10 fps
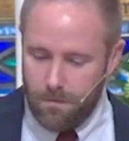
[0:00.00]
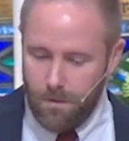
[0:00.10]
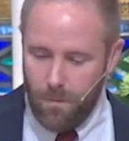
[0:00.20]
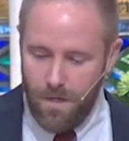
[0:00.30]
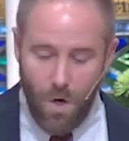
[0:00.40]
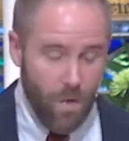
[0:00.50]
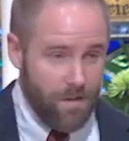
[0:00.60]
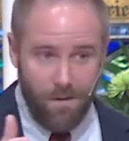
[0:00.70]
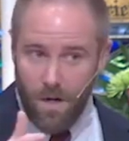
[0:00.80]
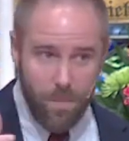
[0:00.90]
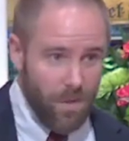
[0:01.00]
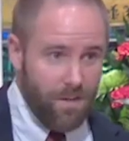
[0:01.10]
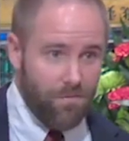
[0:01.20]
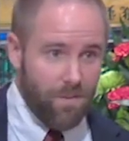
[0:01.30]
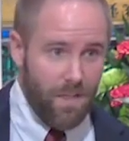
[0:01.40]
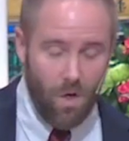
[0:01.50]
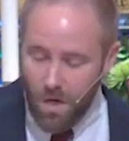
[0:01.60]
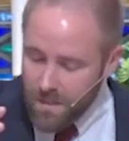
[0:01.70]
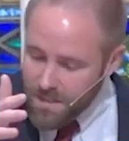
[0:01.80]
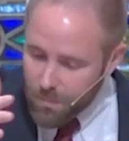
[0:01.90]
that we noted very briefly,
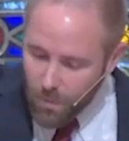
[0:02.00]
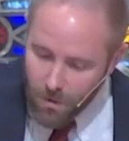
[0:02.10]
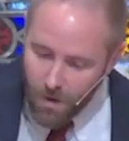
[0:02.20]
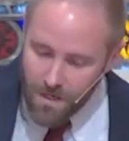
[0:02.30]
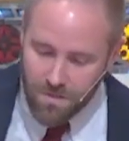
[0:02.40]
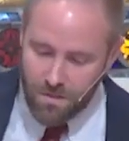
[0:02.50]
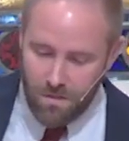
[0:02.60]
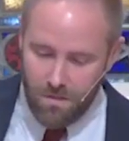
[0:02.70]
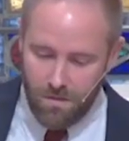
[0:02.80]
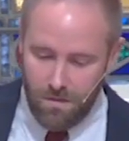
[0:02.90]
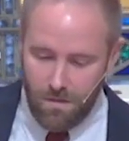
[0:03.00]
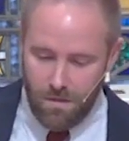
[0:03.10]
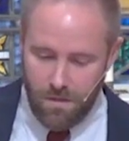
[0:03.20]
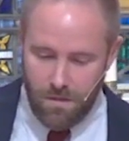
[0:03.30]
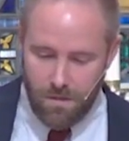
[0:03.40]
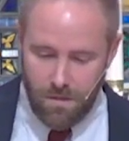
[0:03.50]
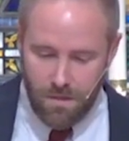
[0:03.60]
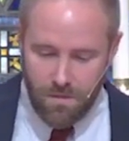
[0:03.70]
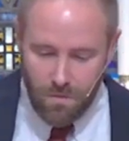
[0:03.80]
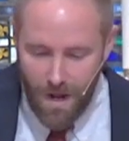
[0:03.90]
all this progression
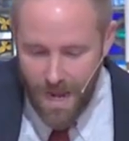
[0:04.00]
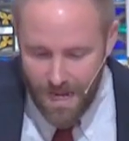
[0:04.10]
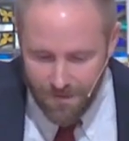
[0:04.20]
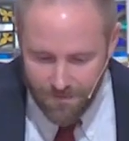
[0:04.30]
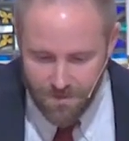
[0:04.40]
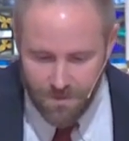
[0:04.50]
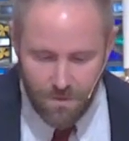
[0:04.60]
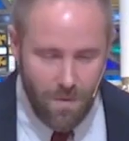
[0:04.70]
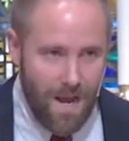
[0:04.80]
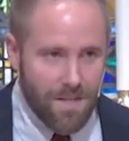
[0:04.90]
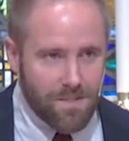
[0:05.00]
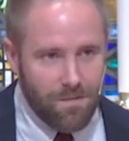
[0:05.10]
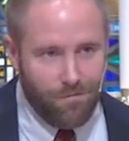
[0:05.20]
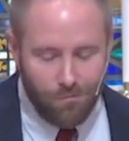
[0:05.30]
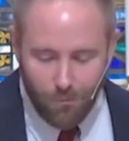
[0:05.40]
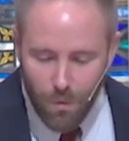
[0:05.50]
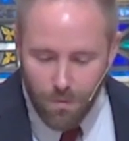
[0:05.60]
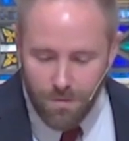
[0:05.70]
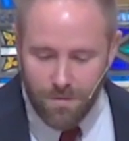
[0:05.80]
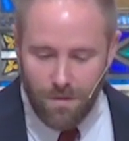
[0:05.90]
drives to as the
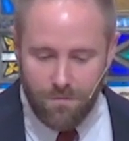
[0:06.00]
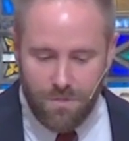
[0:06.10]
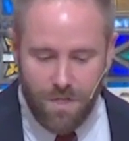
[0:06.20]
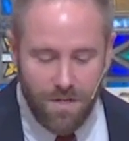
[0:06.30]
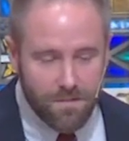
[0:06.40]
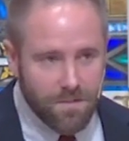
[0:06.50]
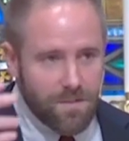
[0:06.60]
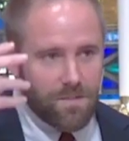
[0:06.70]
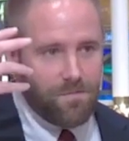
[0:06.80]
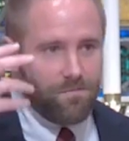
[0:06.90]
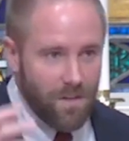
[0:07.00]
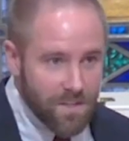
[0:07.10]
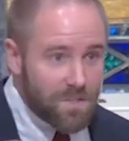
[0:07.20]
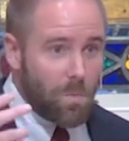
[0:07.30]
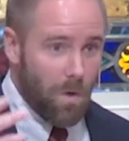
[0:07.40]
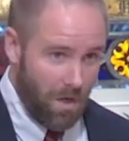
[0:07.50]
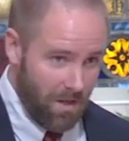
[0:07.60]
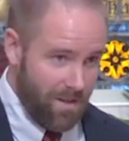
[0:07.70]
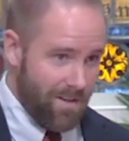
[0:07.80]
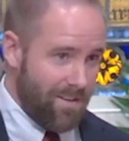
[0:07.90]
fruit of Jesus' finished
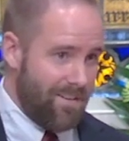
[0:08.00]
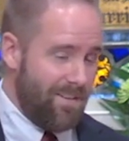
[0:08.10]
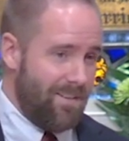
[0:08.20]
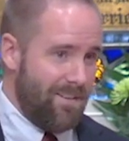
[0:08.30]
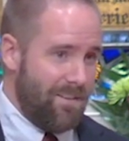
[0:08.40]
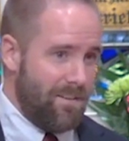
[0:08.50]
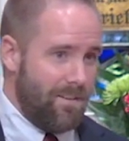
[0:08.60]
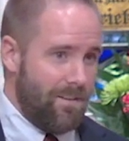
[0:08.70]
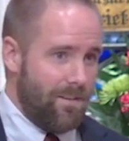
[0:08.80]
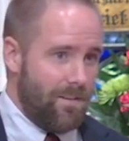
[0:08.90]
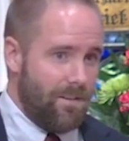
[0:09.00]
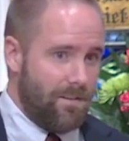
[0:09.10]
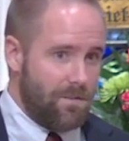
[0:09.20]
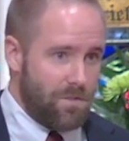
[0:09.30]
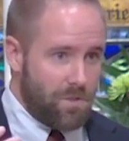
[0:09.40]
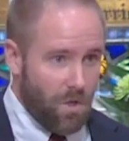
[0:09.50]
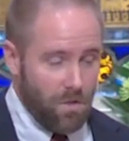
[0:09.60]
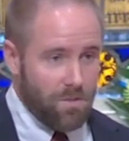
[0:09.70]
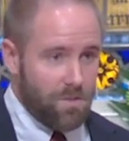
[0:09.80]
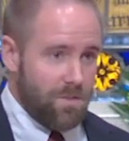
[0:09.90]
work, is the
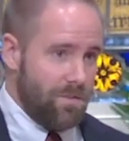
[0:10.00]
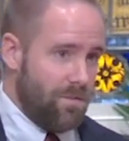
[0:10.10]
church.